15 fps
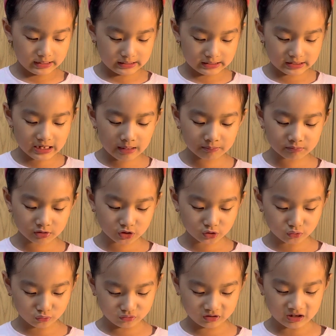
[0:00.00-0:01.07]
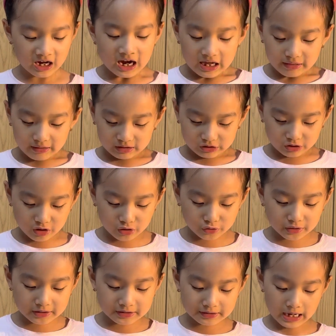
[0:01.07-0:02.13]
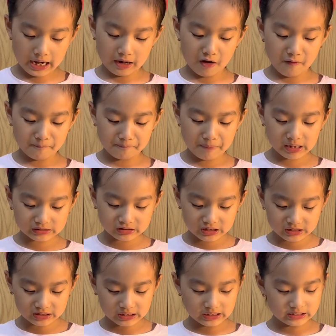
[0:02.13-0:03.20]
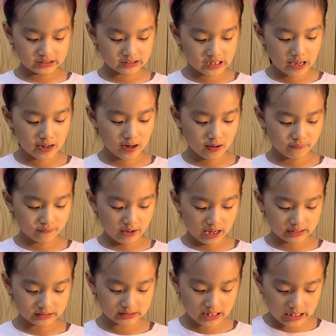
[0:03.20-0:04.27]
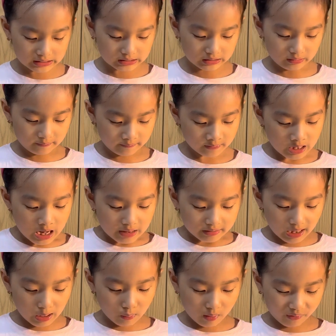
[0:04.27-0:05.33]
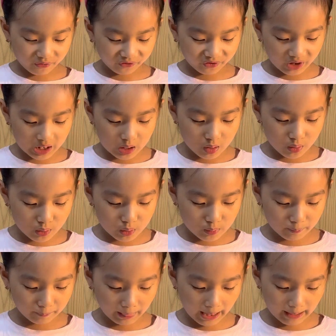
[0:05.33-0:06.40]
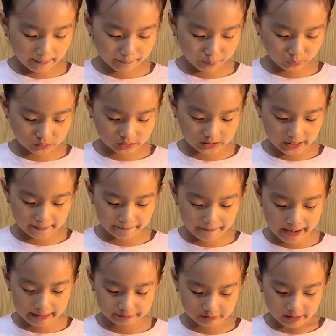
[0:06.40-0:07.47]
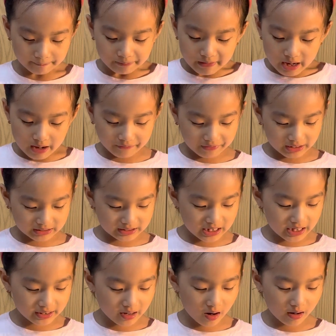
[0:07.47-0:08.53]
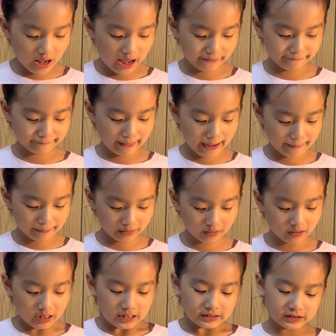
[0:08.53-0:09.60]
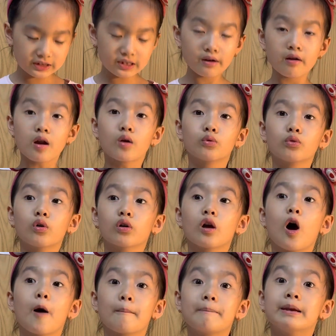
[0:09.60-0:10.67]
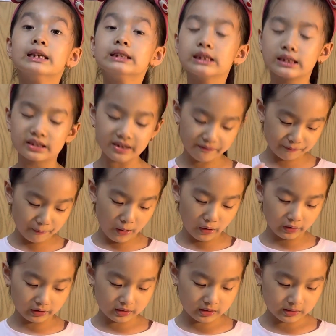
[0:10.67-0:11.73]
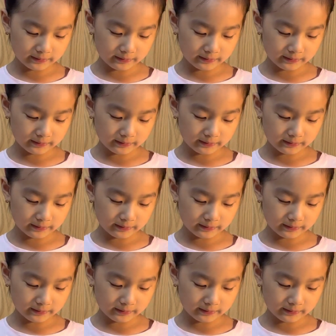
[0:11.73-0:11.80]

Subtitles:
some schools, the children sat on benches instead of at desks. There were few blackboards and maps. If they did not have paper, students wrote on pieces of bark.